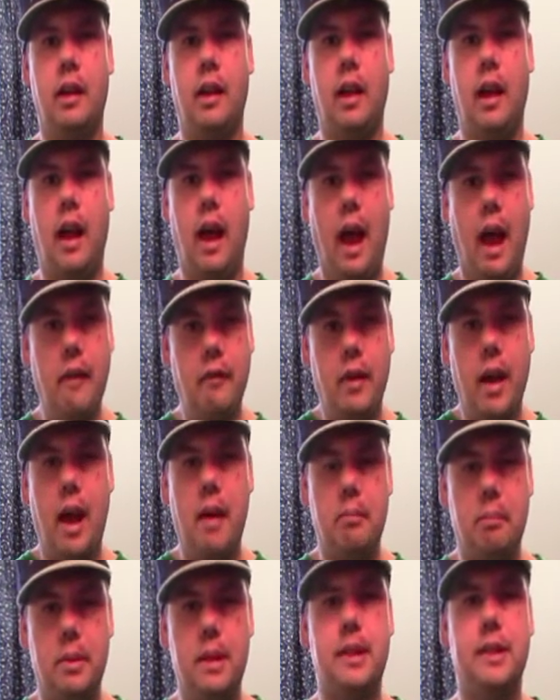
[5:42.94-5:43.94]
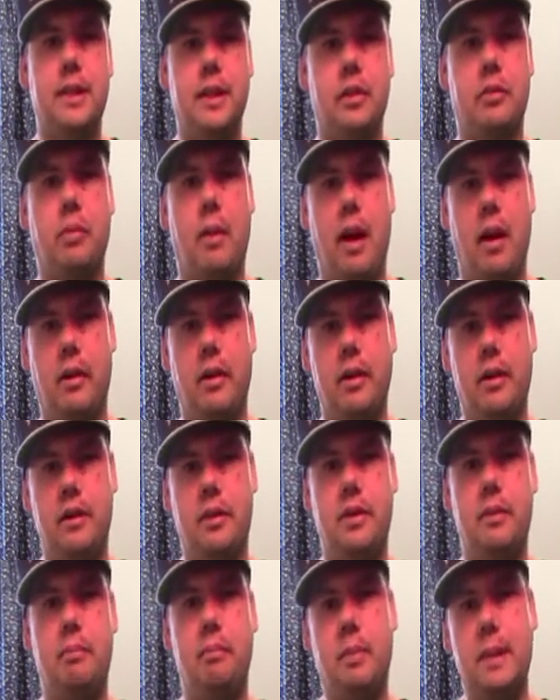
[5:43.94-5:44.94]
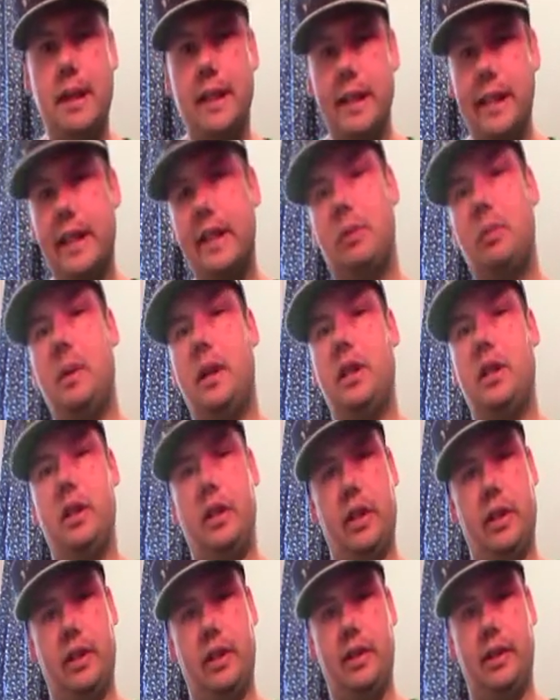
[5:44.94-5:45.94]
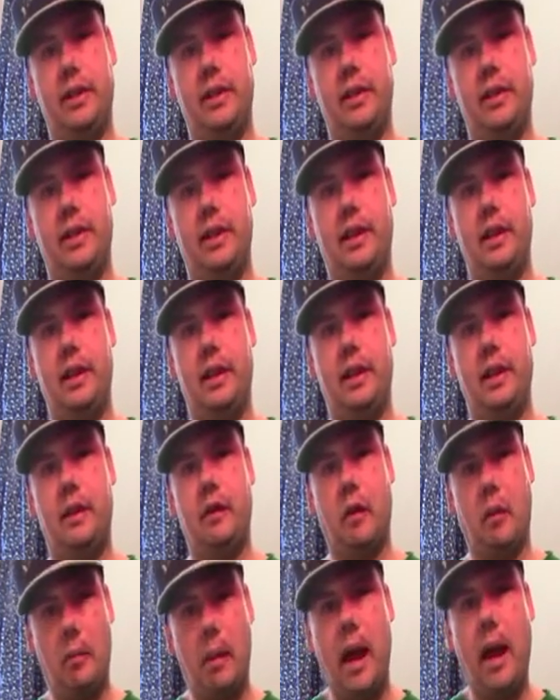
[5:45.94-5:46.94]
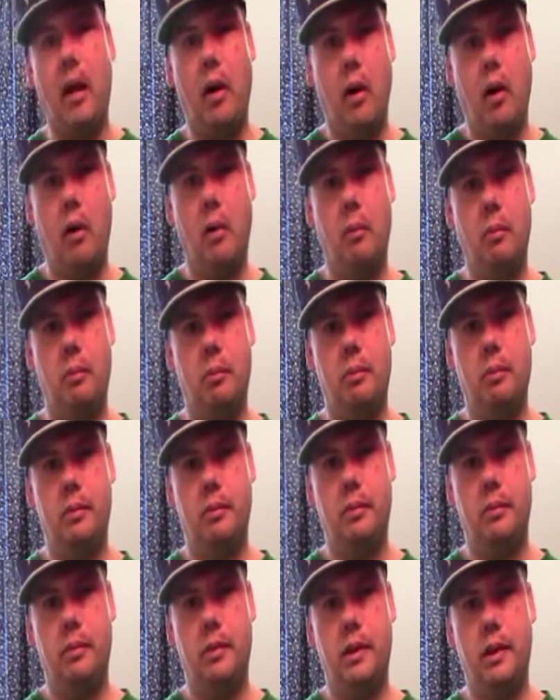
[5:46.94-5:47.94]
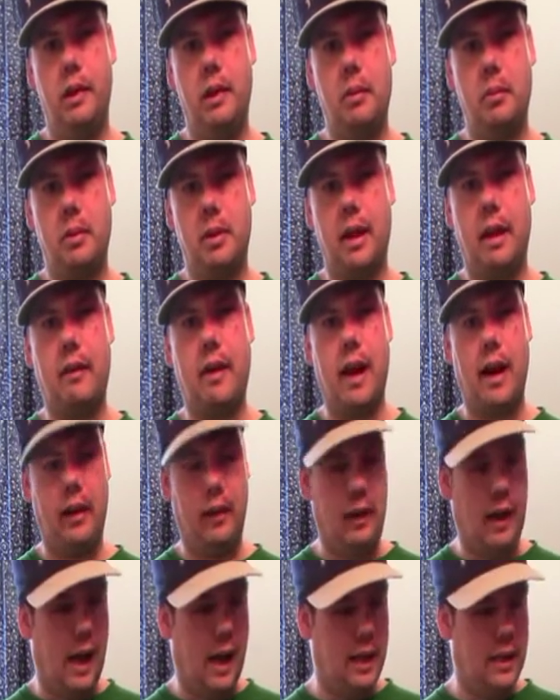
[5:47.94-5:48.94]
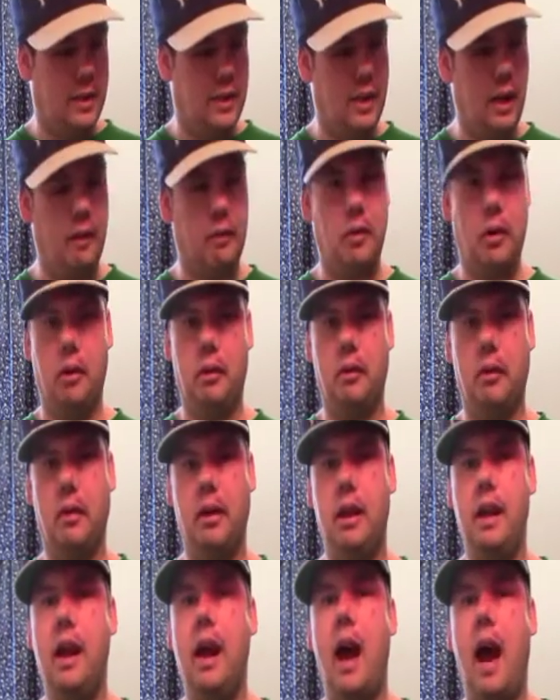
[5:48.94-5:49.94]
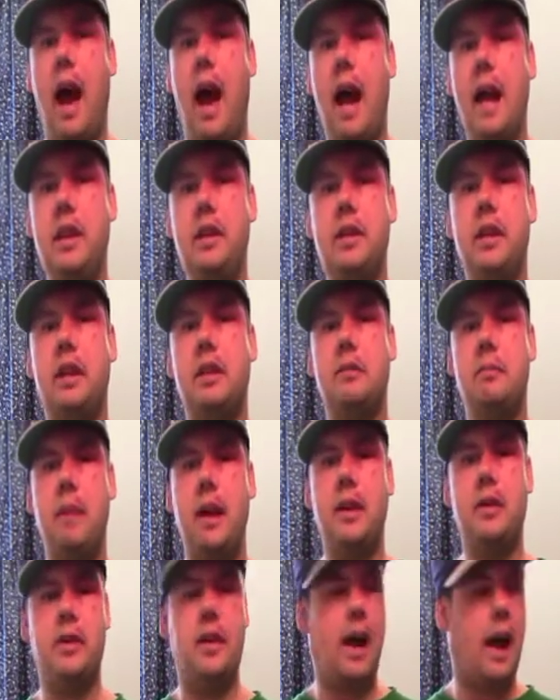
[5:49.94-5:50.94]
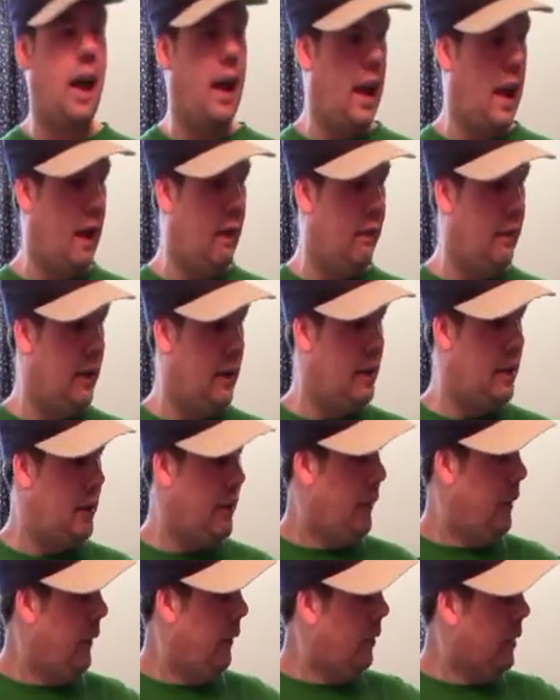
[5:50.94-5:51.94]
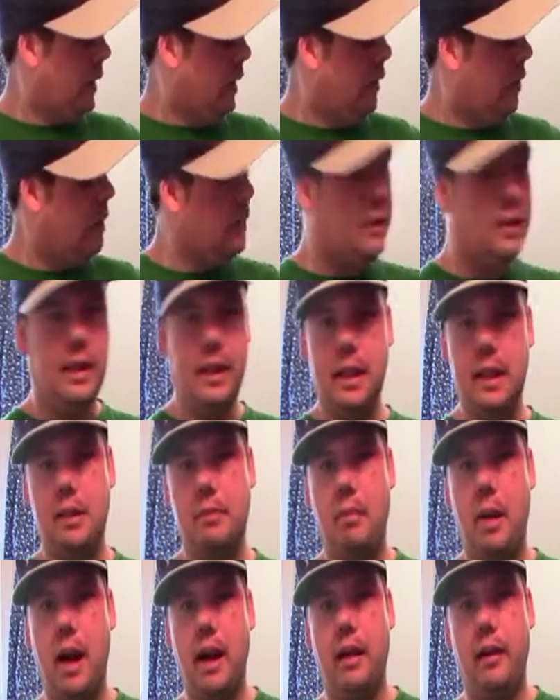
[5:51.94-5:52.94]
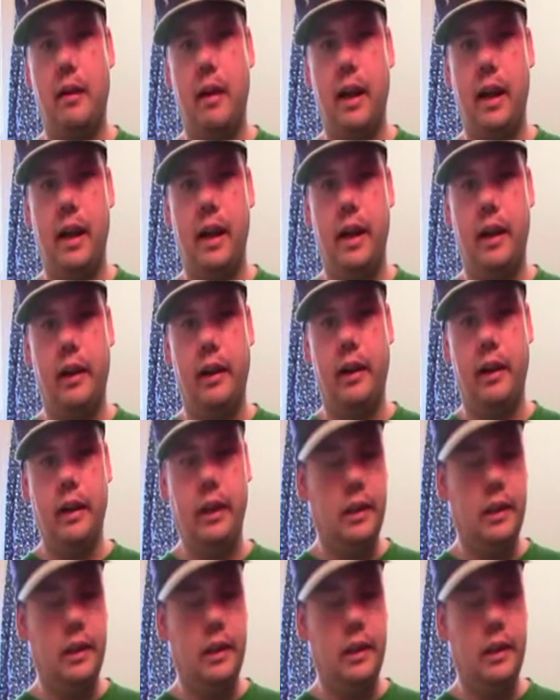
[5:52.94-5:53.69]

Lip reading: I've got business routers, business switches for my home, because I've got a lot of stuff going for it. I just measured, I have these, you can see this monitor right here.